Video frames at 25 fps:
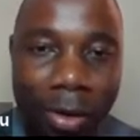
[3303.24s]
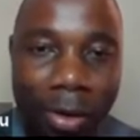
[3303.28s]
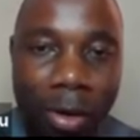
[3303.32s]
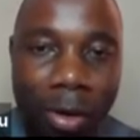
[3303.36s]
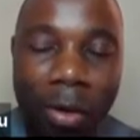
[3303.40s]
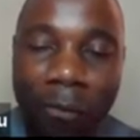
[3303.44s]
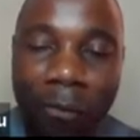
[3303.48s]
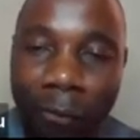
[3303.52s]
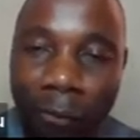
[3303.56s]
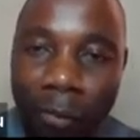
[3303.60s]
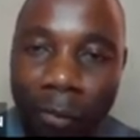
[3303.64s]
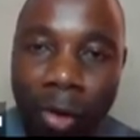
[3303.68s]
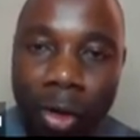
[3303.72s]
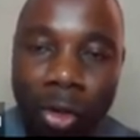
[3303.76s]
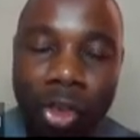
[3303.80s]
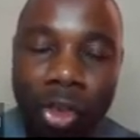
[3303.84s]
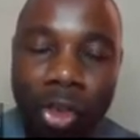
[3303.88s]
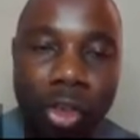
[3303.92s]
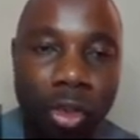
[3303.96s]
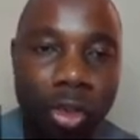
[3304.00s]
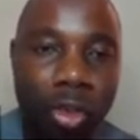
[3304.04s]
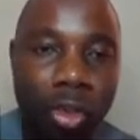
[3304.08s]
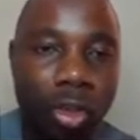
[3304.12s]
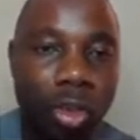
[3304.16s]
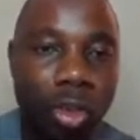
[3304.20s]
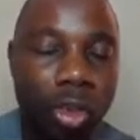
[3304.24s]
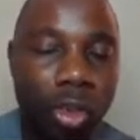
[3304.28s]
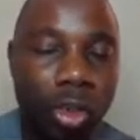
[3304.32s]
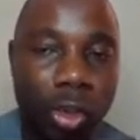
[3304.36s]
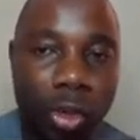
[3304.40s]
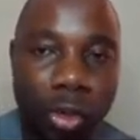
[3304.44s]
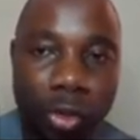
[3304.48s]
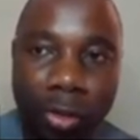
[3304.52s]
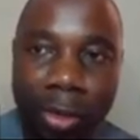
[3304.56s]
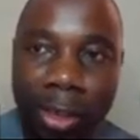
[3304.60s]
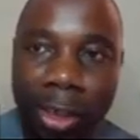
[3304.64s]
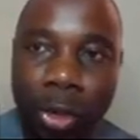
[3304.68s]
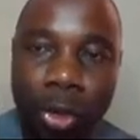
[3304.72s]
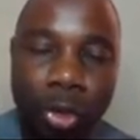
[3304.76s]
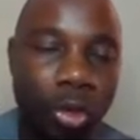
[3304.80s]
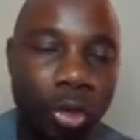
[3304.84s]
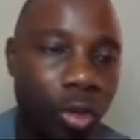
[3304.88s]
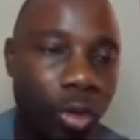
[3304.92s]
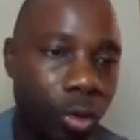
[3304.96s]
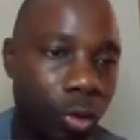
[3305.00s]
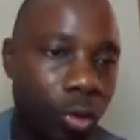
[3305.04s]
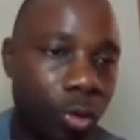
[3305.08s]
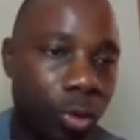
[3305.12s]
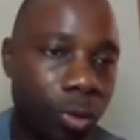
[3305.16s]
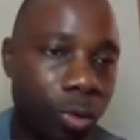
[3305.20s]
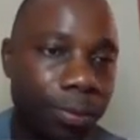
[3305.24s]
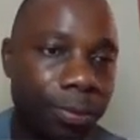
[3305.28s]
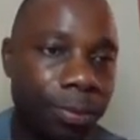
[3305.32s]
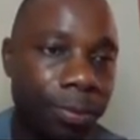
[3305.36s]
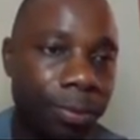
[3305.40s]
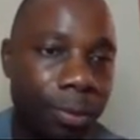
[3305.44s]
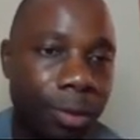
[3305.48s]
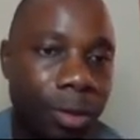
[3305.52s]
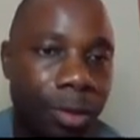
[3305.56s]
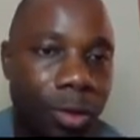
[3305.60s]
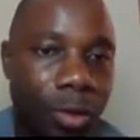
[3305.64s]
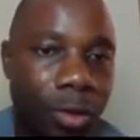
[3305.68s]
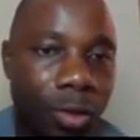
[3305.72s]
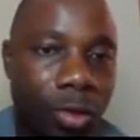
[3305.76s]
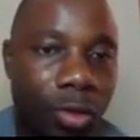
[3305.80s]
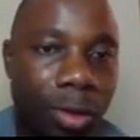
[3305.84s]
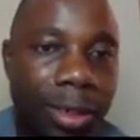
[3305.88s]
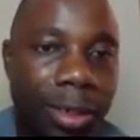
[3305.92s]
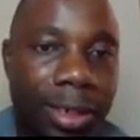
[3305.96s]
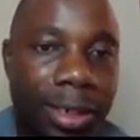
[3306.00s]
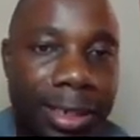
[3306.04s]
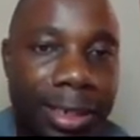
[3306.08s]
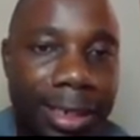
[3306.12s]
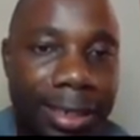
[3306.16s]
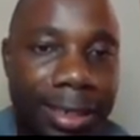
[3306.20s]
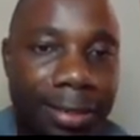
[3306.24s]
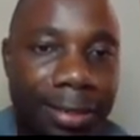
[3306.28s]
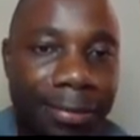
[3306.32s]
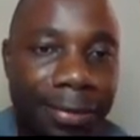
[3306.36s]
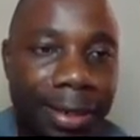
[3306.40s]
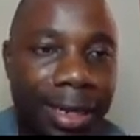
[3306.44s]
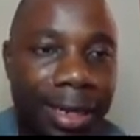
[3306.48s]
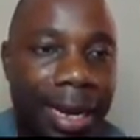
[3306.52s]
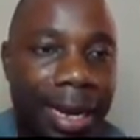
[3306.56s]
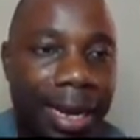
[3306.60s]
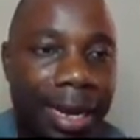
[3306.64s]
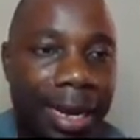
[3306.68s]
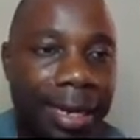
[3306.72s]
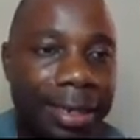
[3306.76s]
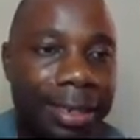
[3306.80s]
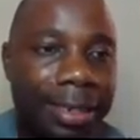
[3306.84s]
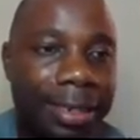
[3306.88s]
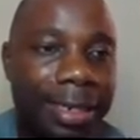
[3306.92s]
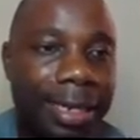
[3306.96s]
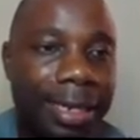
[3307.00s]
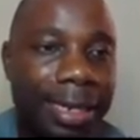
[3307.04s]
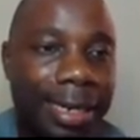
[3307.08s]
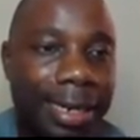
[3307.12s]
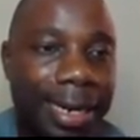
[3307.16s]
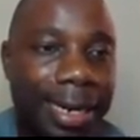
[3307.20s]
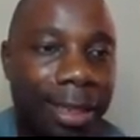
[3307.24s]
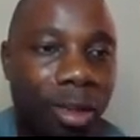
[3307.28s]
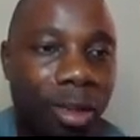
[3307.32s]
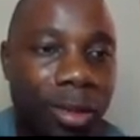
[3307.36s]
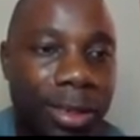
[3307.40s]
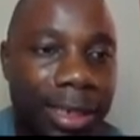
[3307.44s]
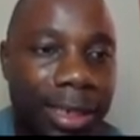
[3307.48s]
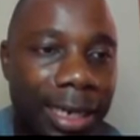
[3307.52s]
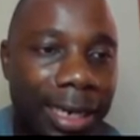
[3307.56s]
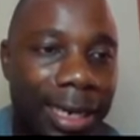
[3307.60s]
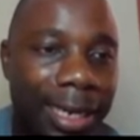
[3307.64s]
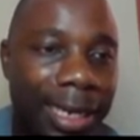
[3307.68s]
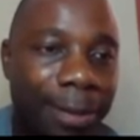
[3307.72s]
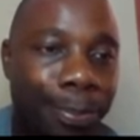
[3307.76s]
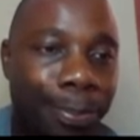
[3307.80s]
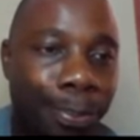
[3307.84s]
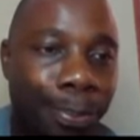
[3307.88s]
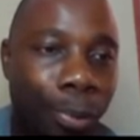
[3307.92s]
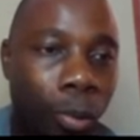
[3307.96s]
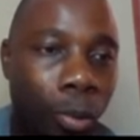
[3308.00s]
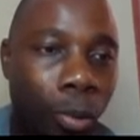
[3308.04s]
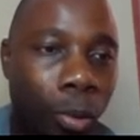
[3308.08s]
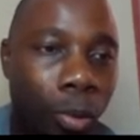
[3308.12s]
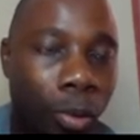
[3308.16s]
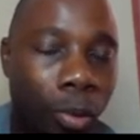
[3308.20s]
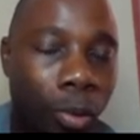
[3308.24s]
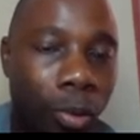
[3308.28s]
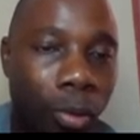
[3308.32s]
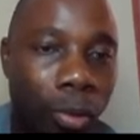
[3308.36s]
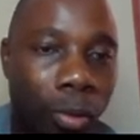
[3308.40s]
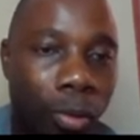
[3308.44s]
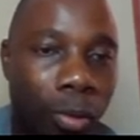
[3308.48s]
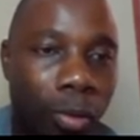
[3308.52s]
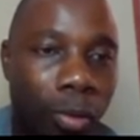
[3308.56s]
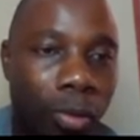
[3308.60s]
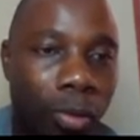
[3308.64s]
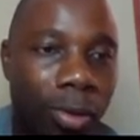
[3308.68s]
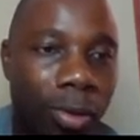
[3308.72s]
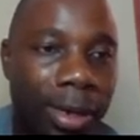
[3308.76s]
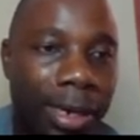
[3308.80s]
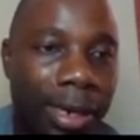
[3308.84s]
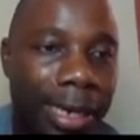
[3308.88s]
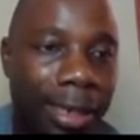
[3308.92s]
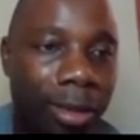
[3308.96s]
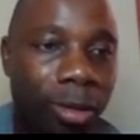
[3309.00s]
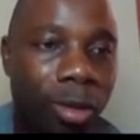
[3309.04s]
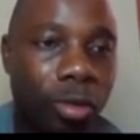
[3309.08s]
of what you need to do. So in this regard, let us click Pro. Let